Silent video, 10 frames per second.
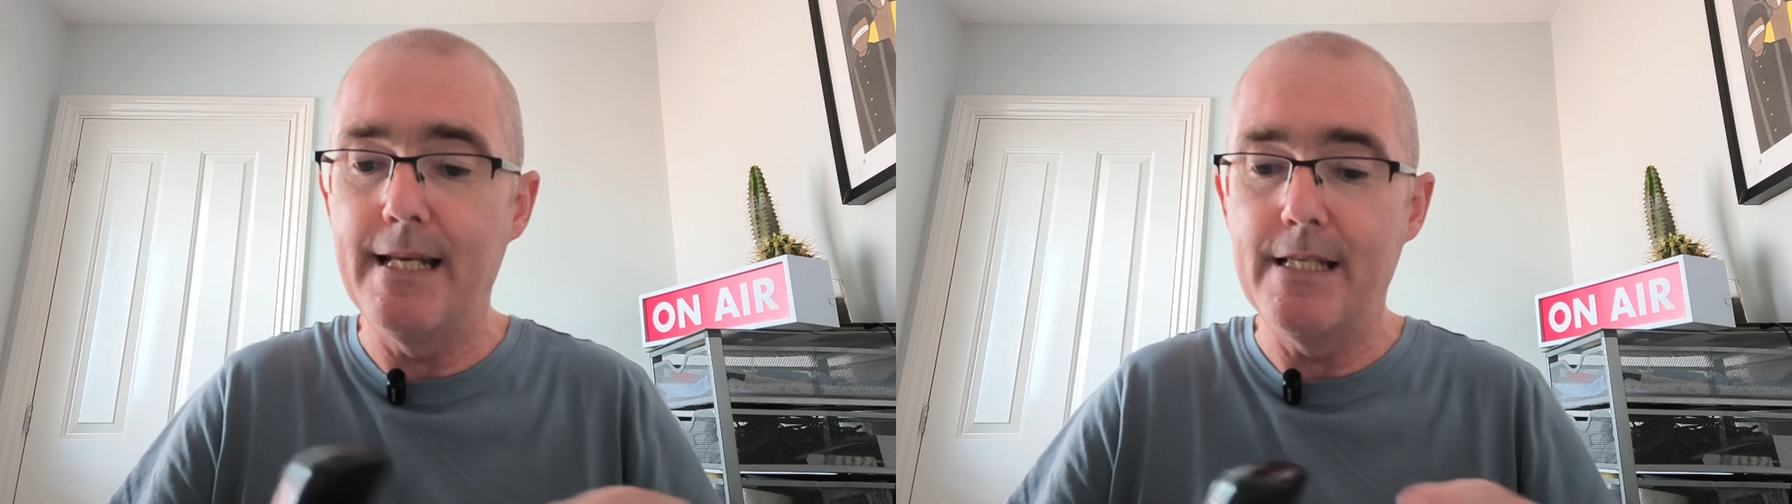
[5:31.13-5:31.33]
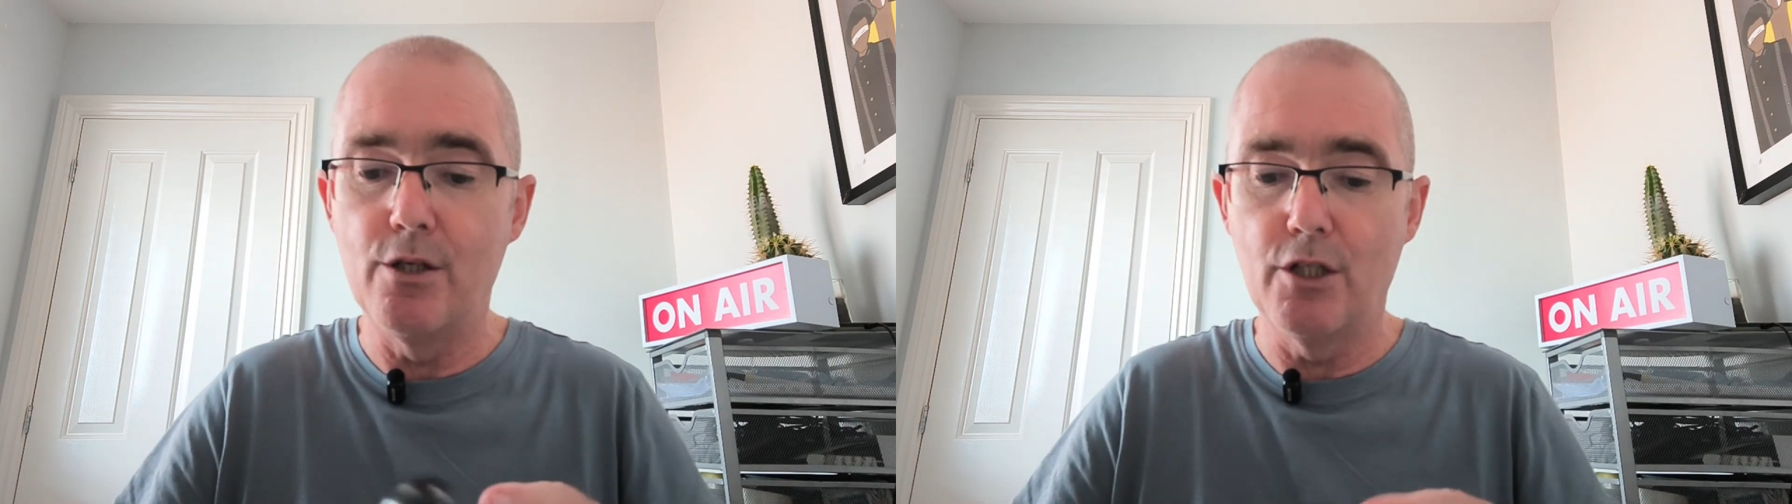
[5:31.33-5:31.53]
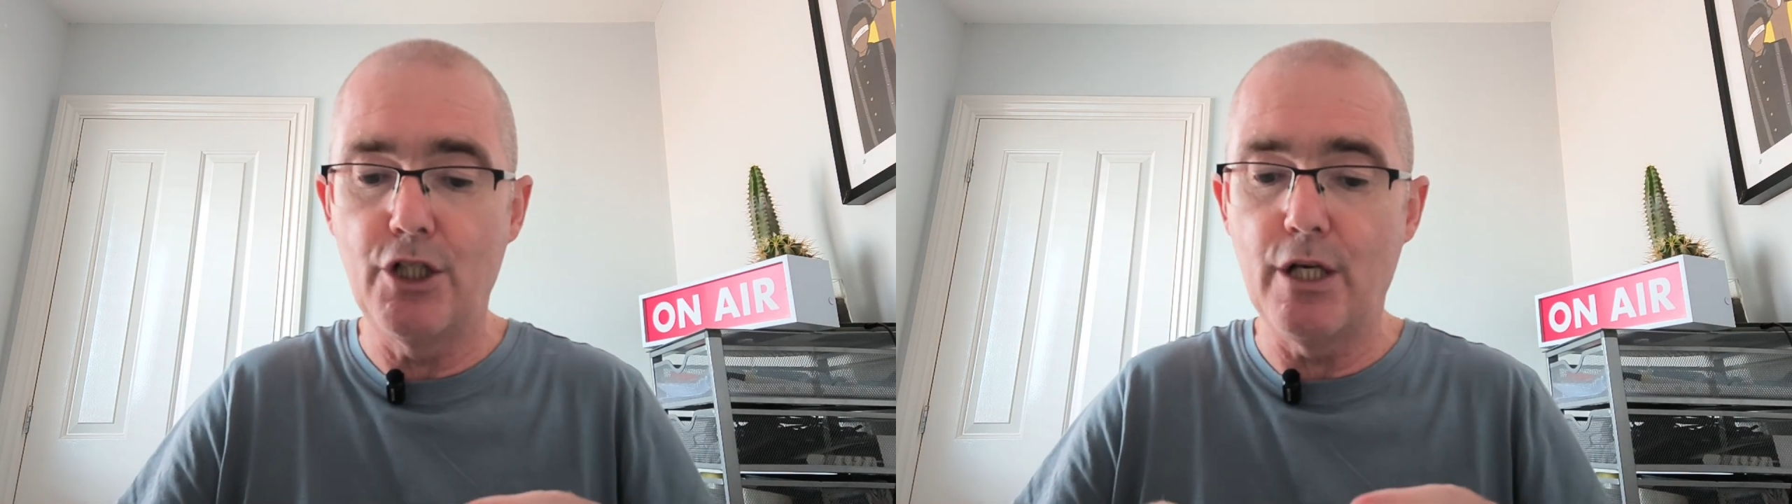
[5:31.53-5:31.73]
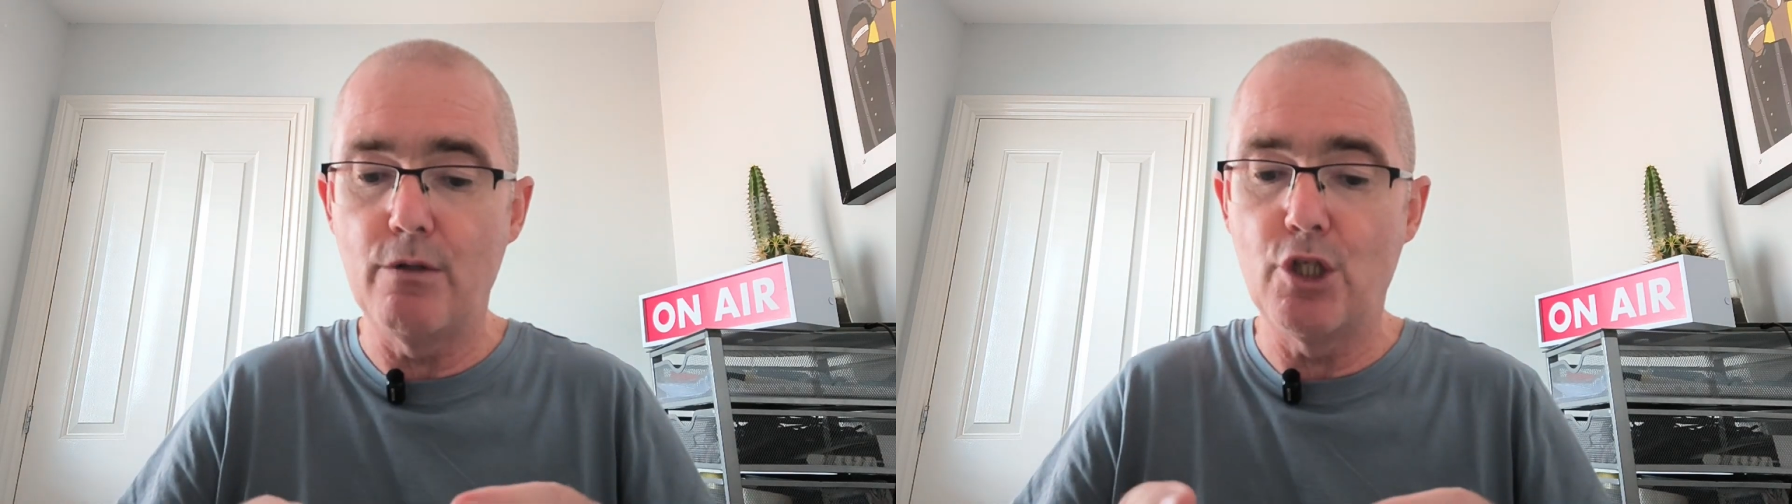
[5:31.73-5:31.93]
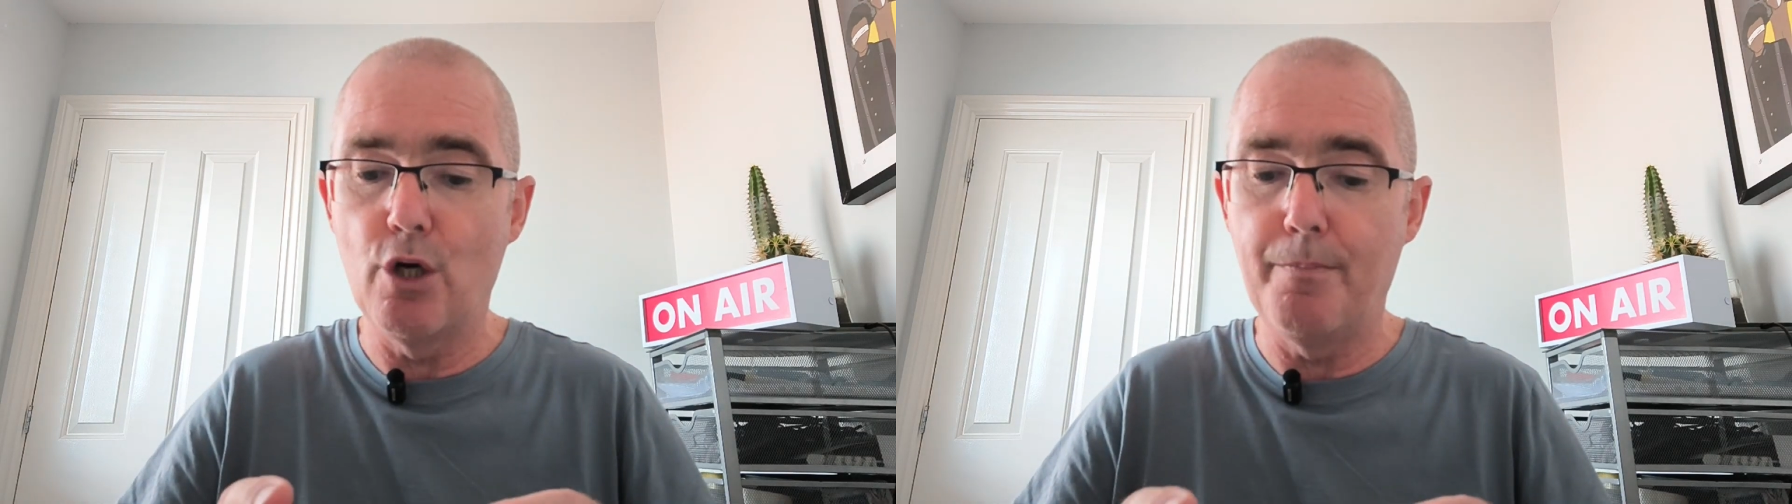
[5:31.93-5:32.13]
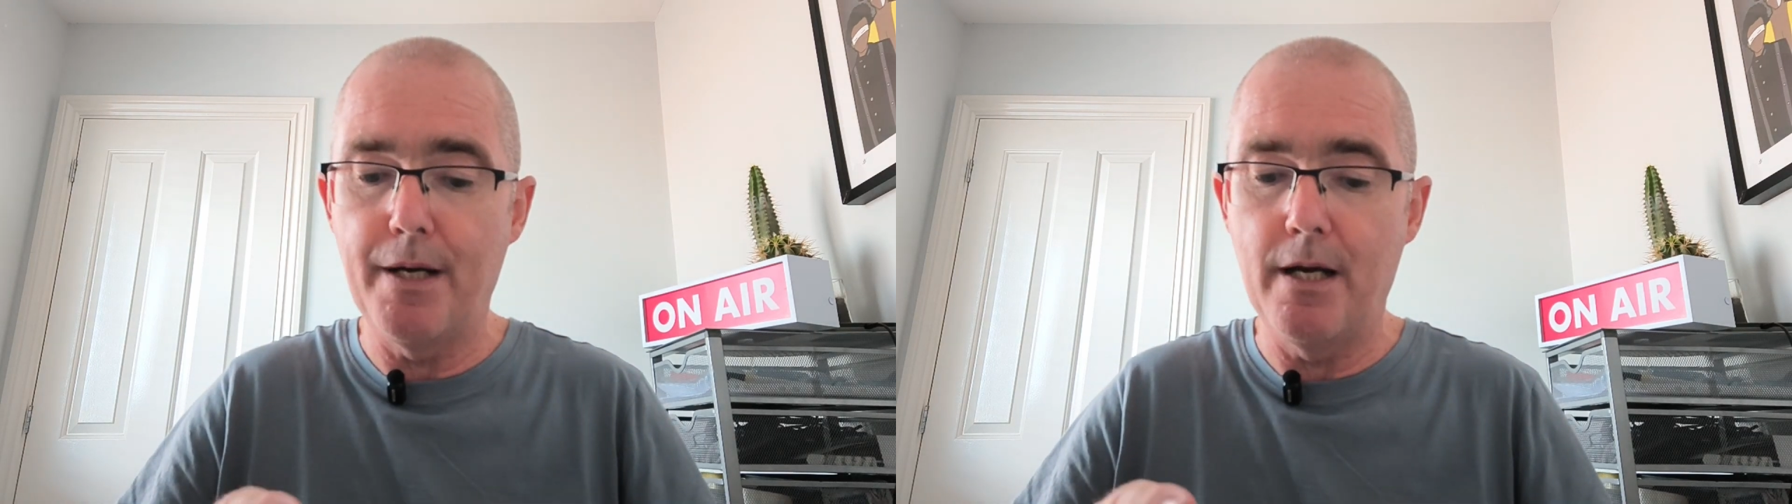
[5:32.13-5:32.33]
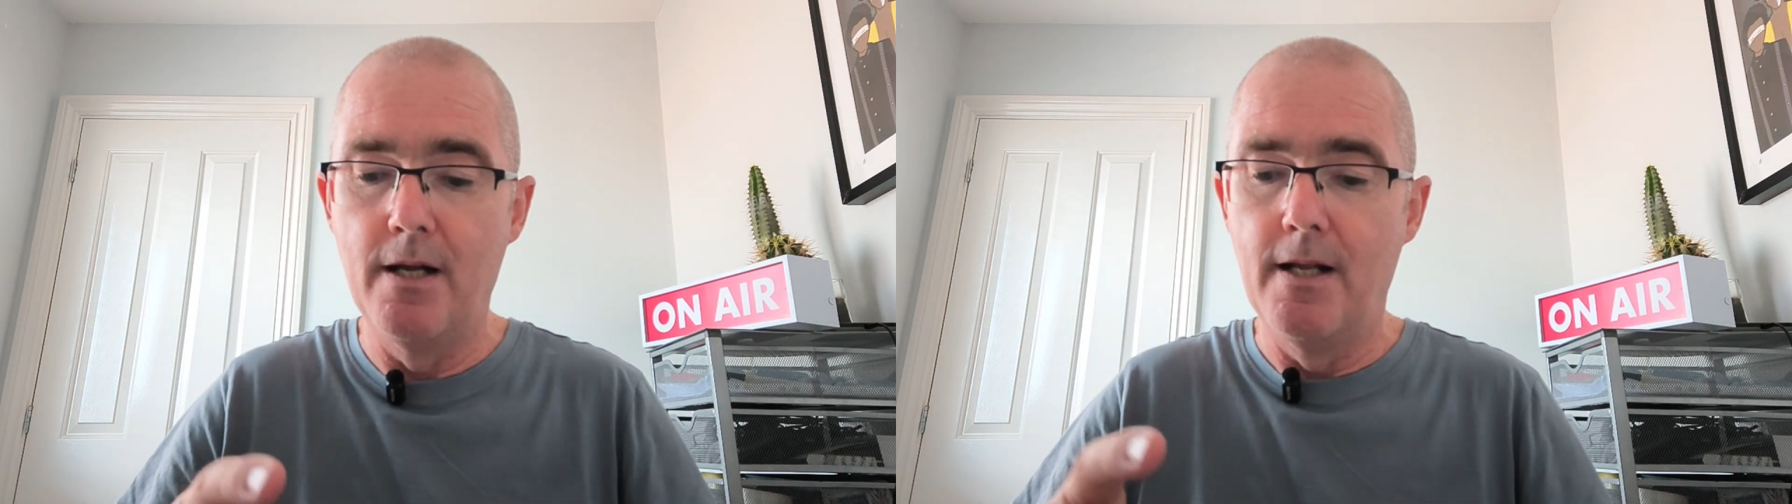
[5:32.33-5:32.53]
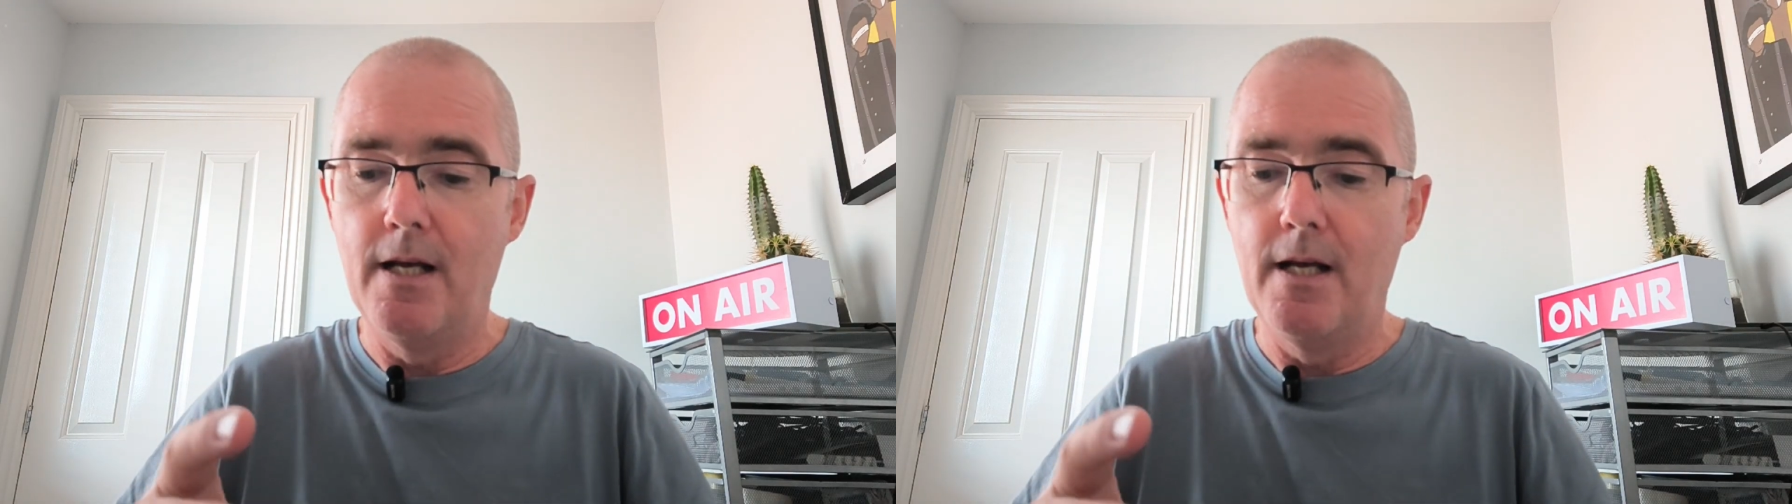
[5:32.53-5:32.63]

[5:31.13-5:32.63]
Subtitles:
It's not a showstopper.